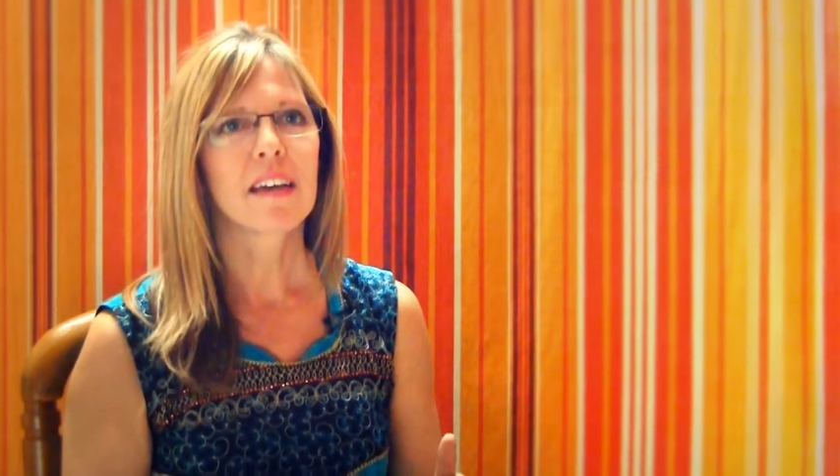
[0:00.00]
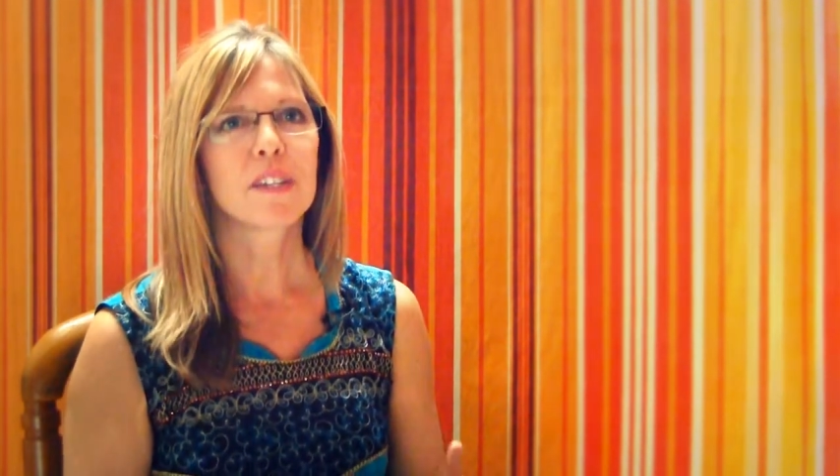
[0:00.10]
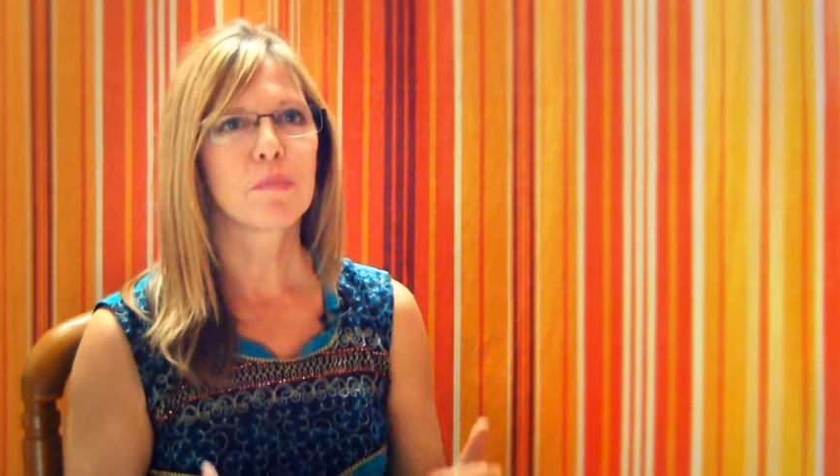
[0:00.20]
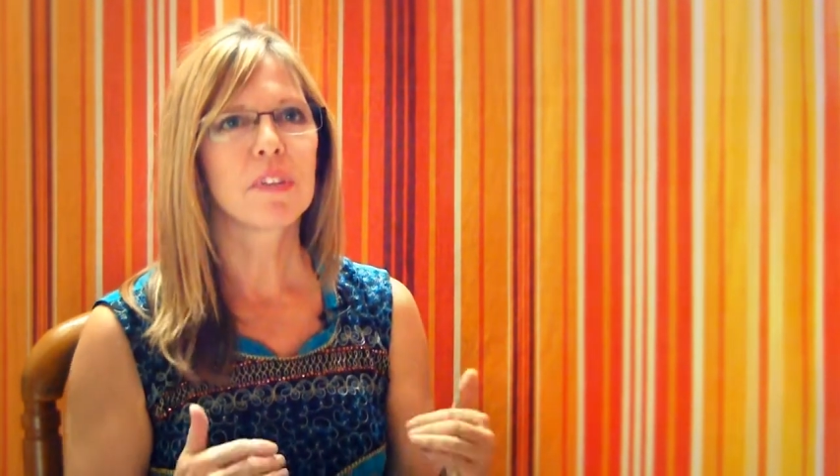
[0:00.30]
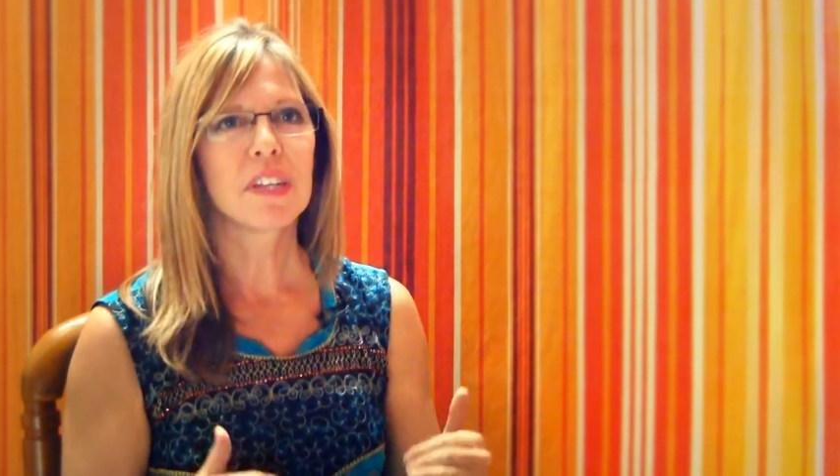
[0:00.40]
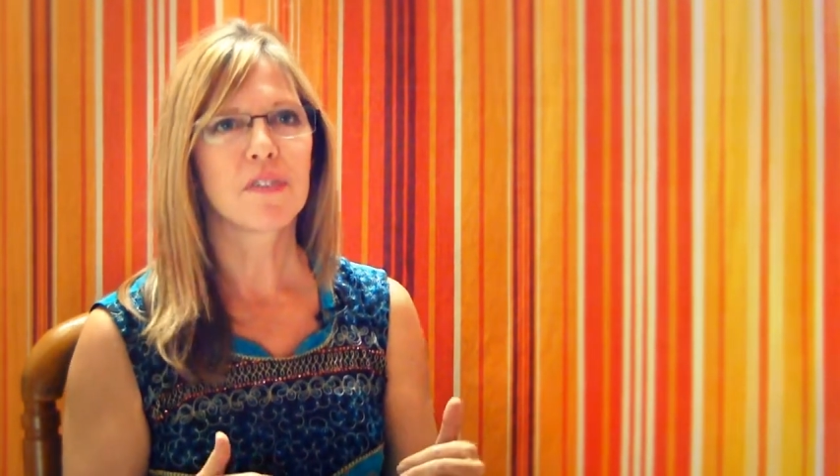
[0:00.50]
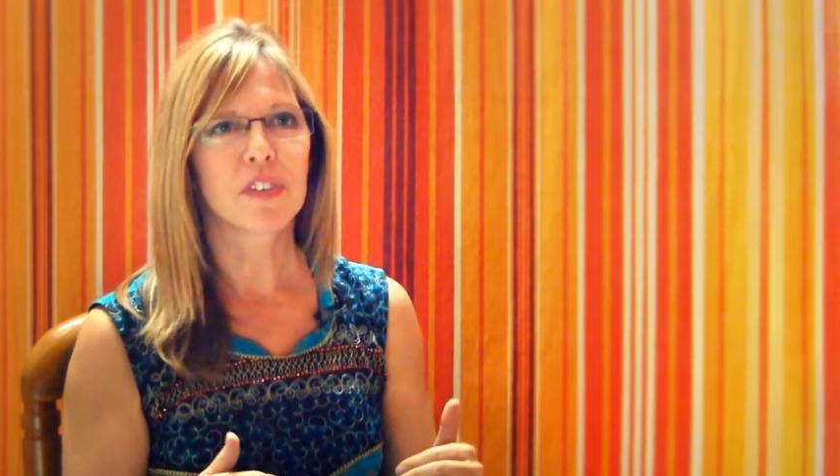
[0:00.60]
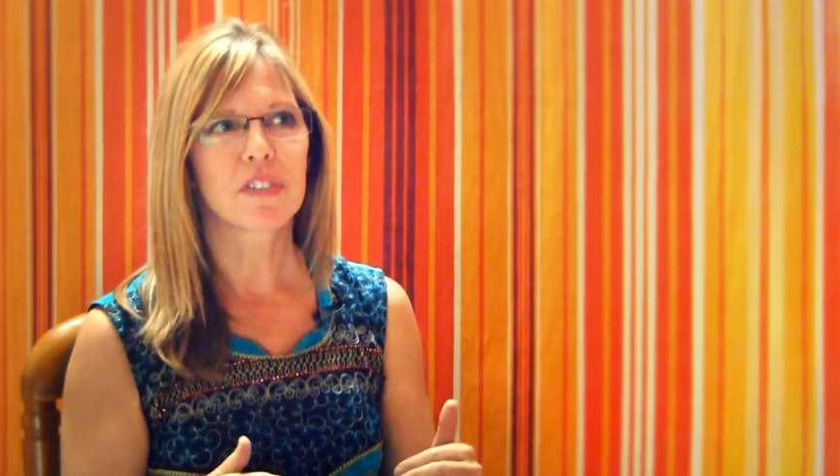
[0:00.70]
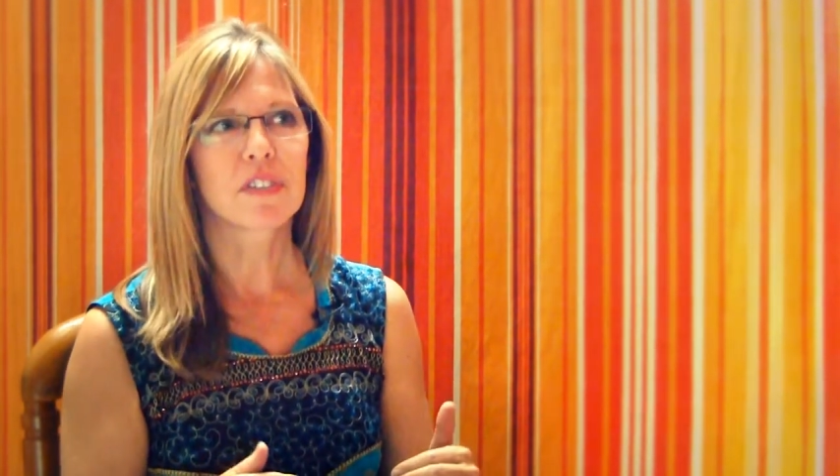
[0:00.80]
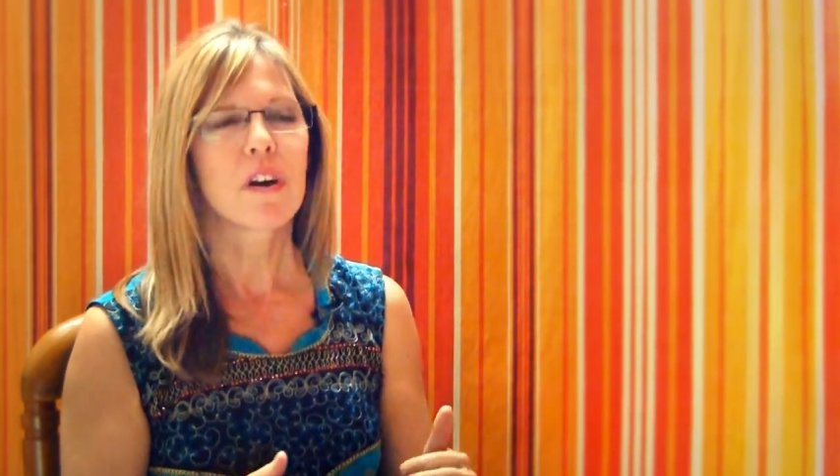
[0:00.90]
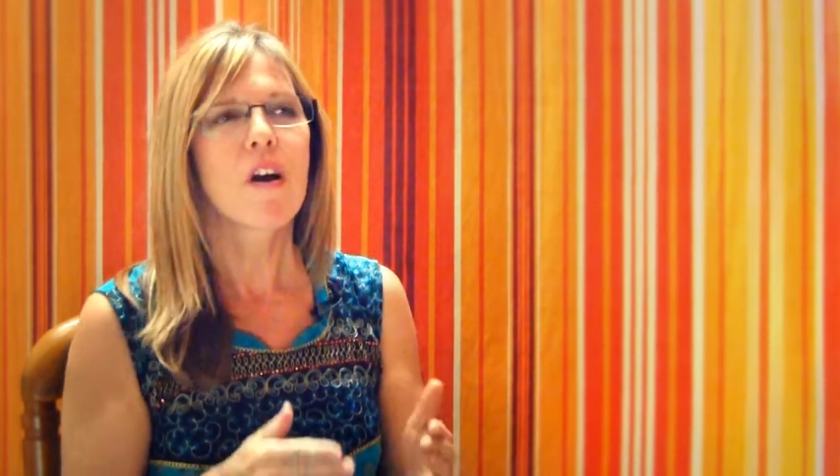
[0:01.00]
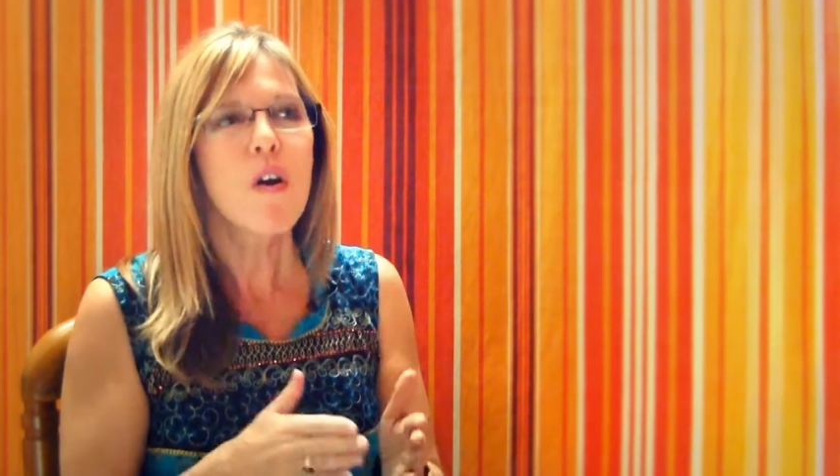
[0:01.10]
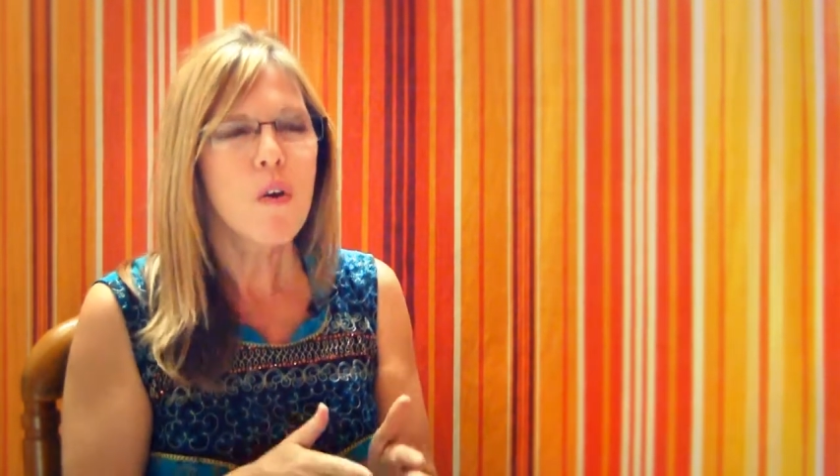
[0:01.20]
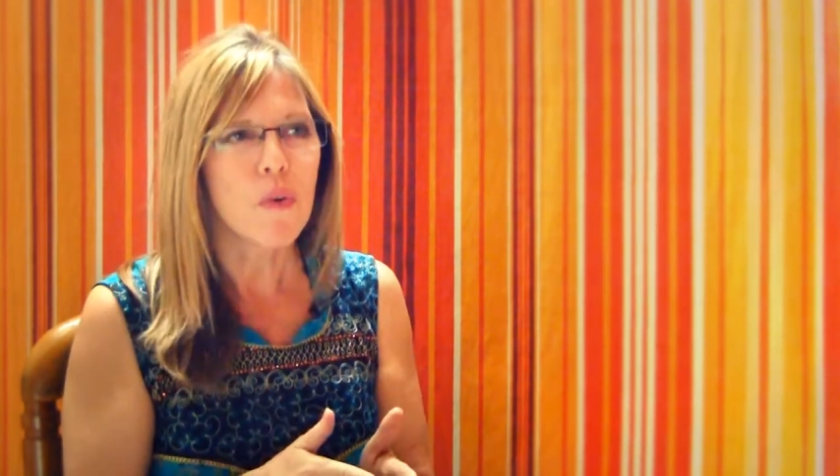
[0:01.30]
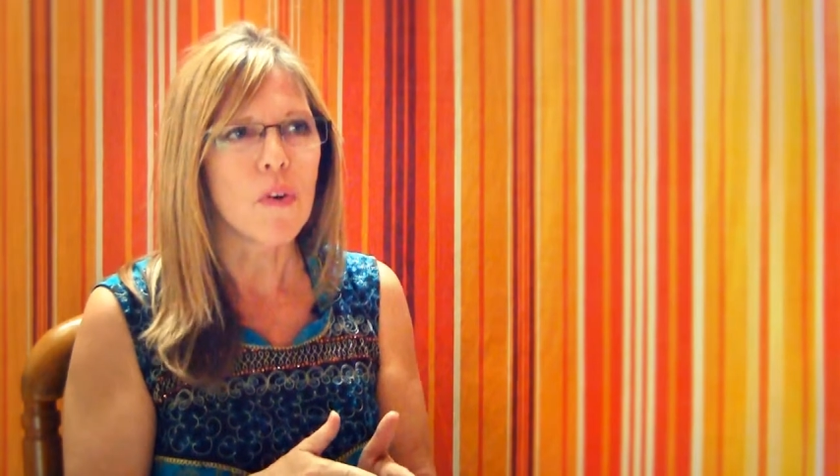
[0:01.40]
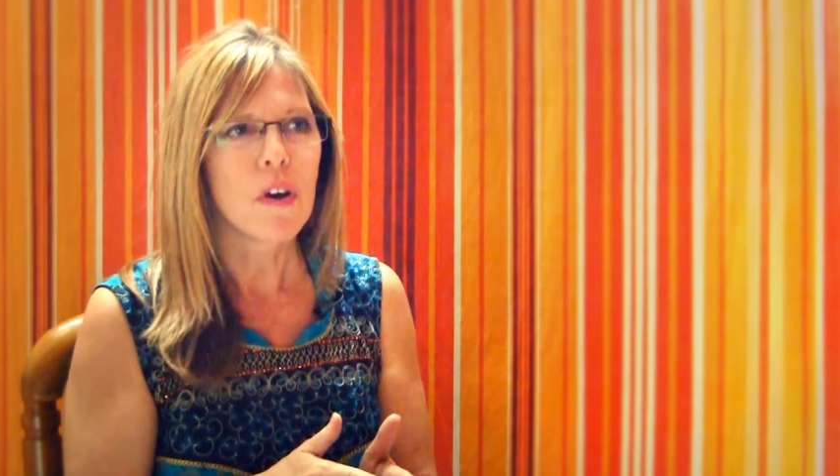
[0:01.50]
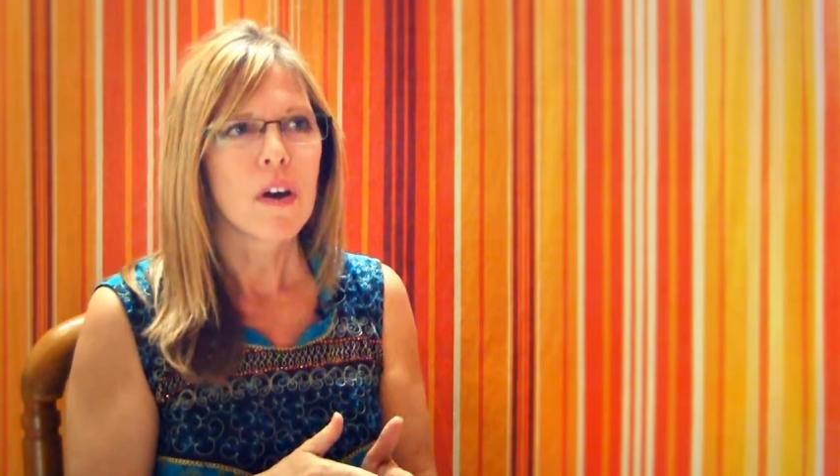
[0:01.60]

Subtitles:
as believers, oh,